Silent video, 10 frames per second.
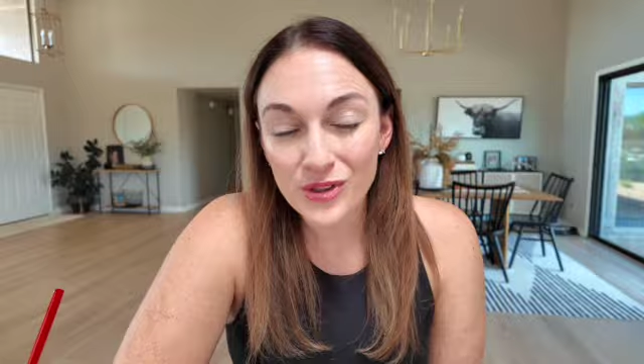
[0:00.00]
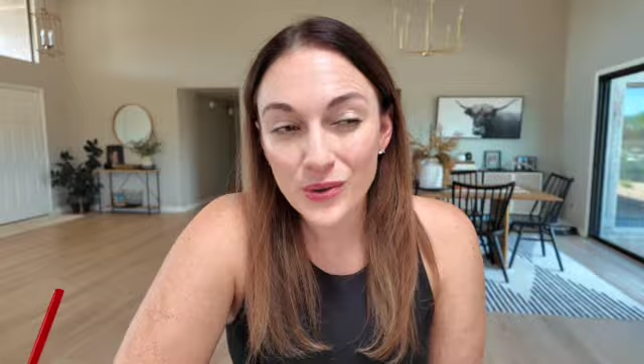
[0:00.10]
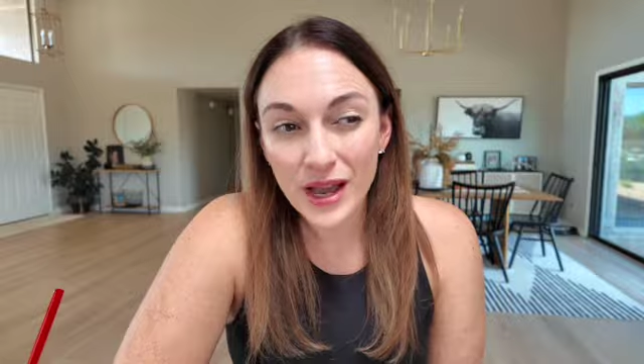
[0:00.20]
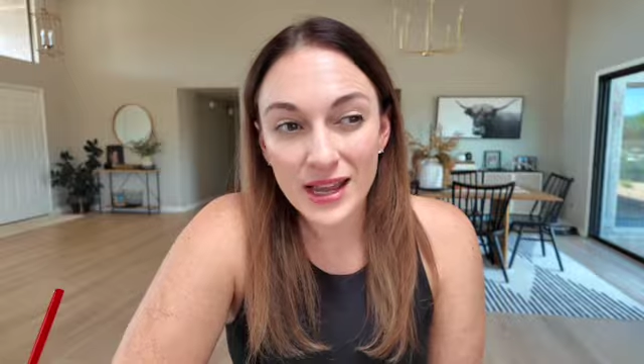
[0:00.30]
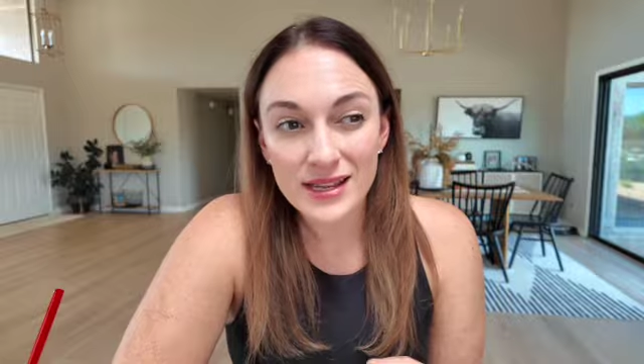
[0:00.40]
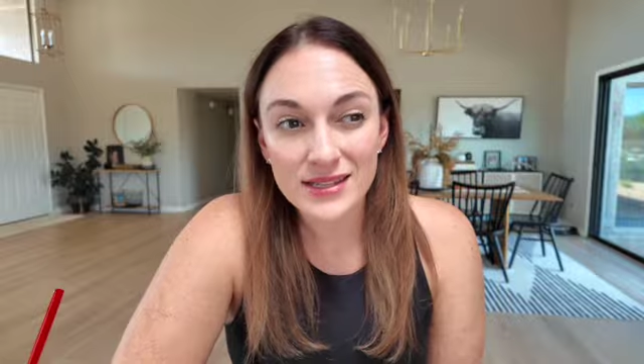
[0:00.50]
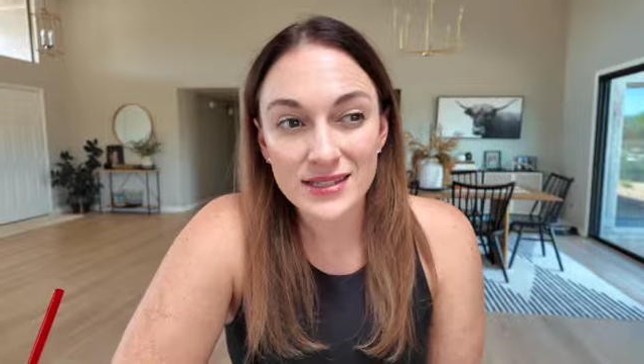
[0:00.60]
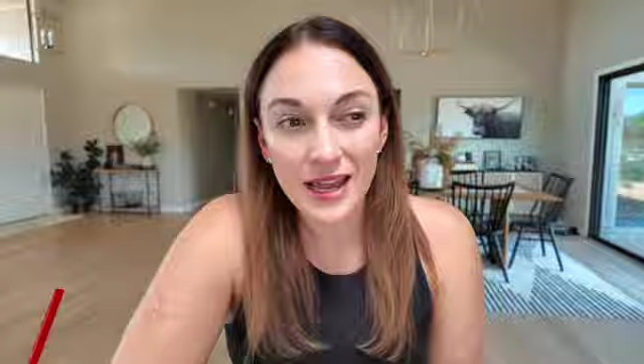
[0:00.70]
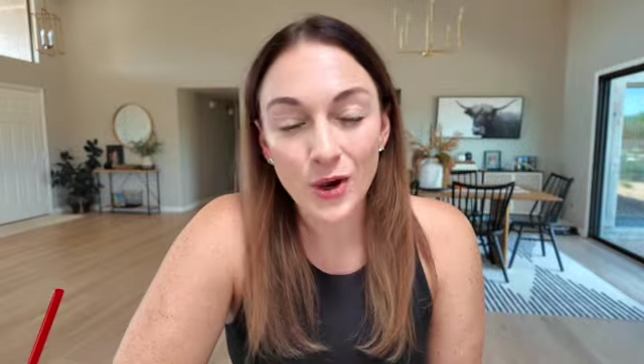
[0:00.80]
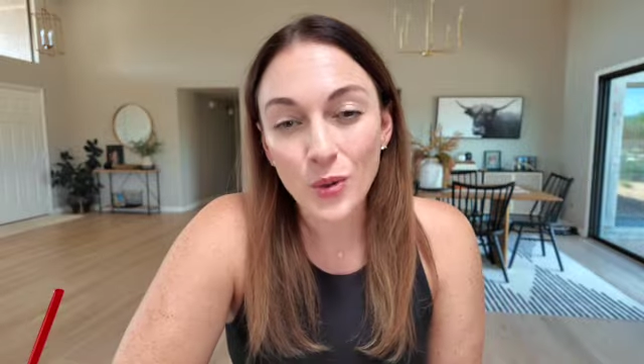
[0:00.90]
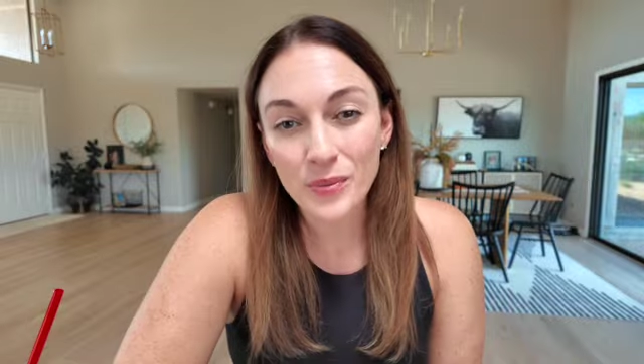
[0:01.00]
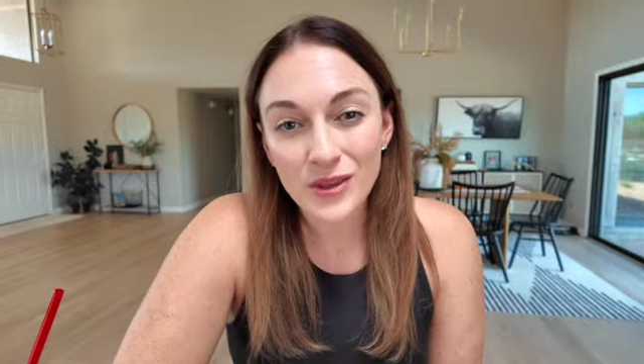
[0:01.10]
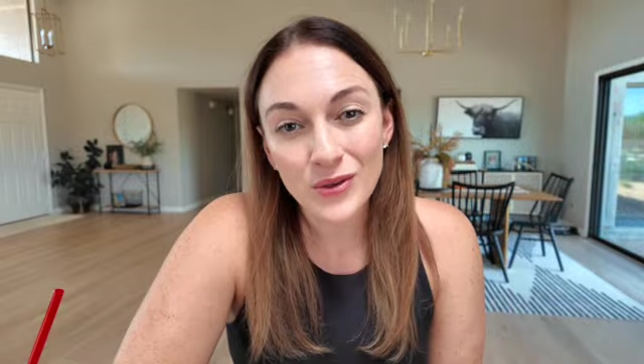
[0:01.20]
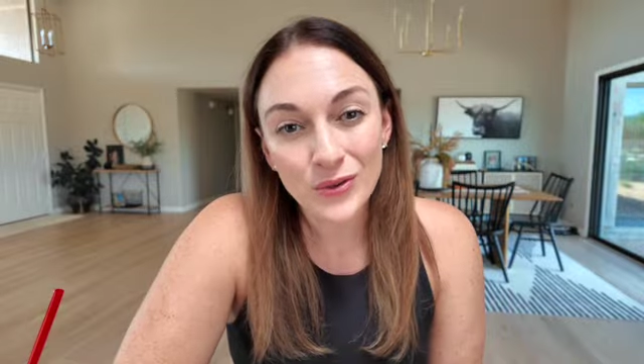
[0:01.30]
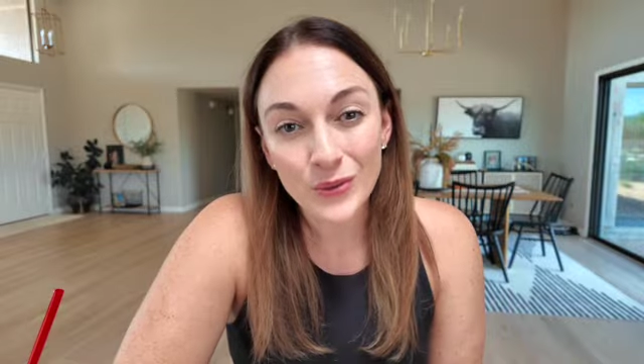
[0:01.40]
you guys. I hope that
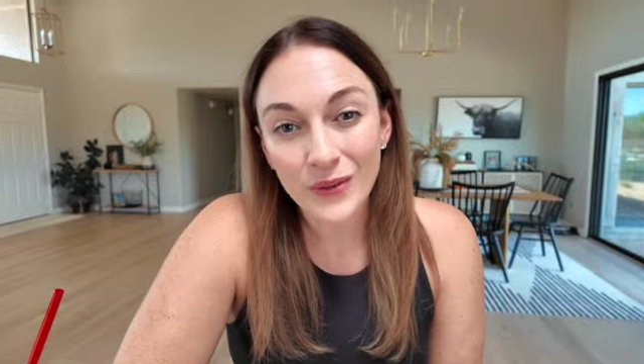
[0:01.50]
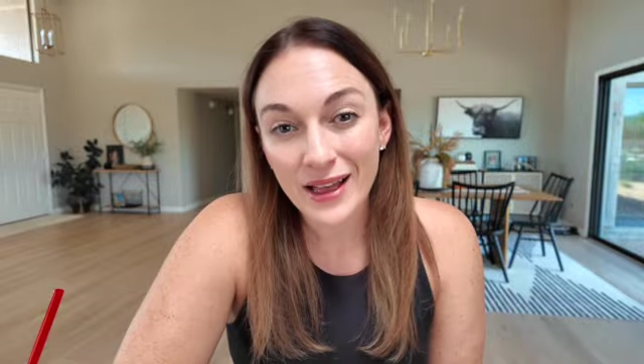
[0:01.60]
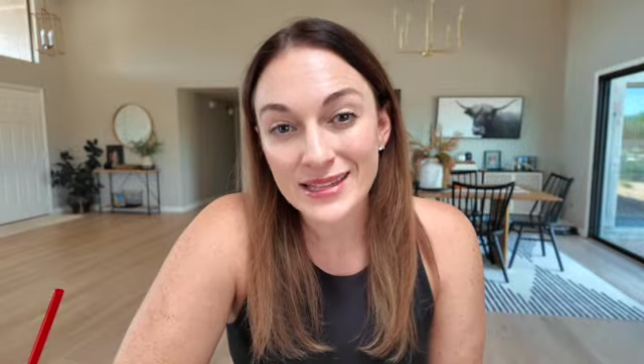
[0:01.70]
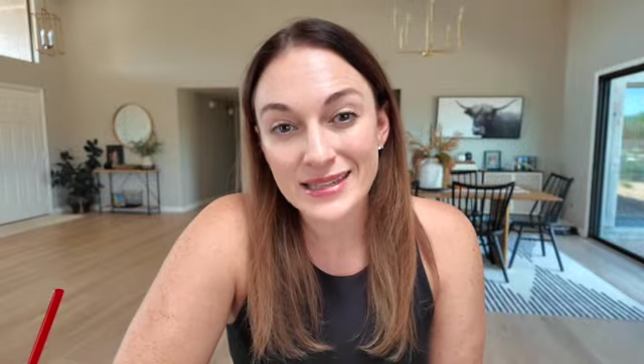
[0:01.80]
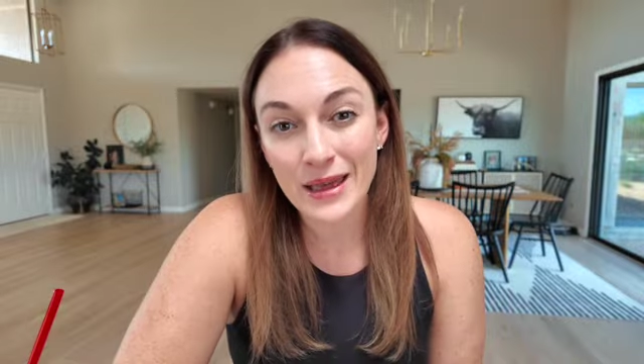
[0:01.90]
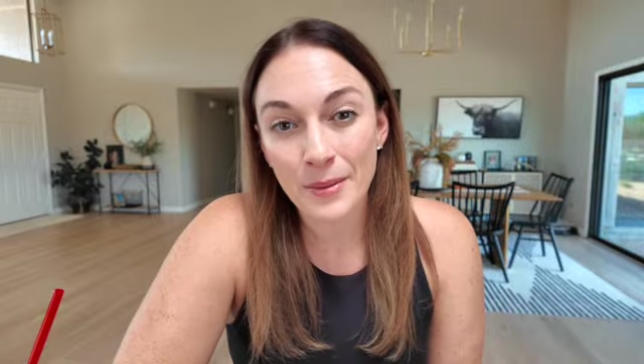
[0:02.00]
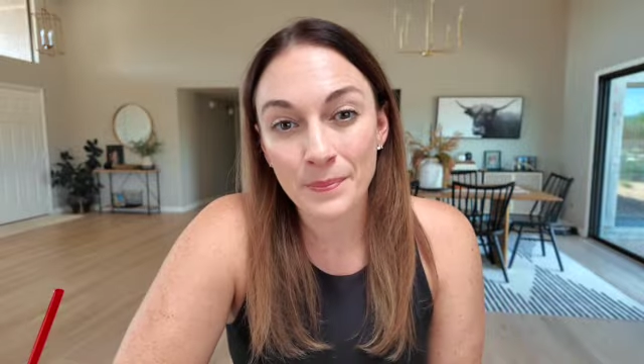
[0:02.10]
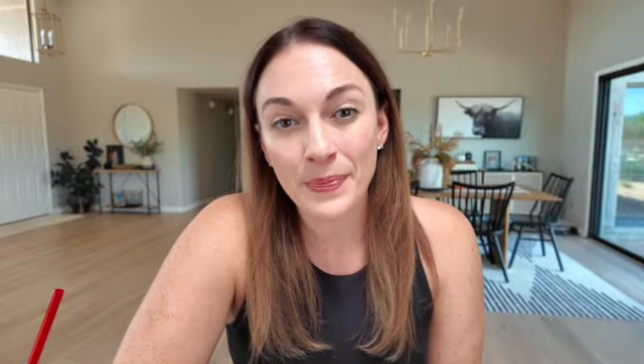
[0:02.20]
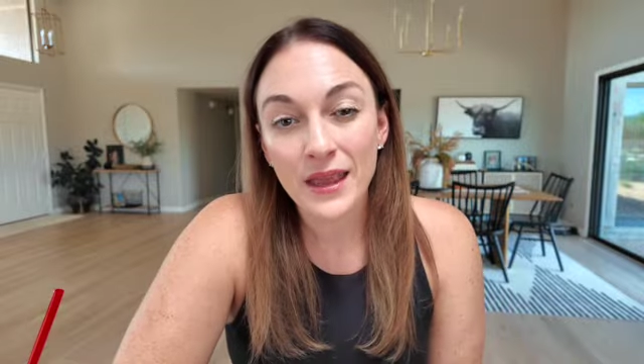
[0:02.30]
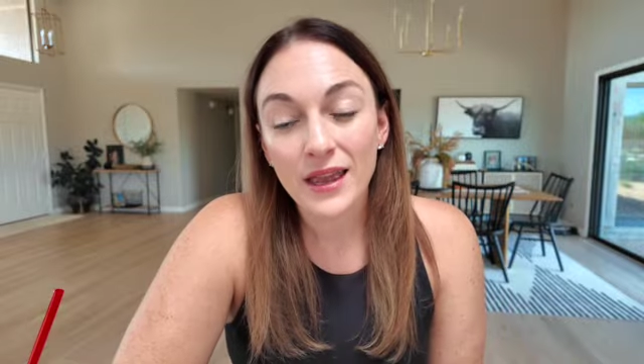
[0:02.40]
you utilize them.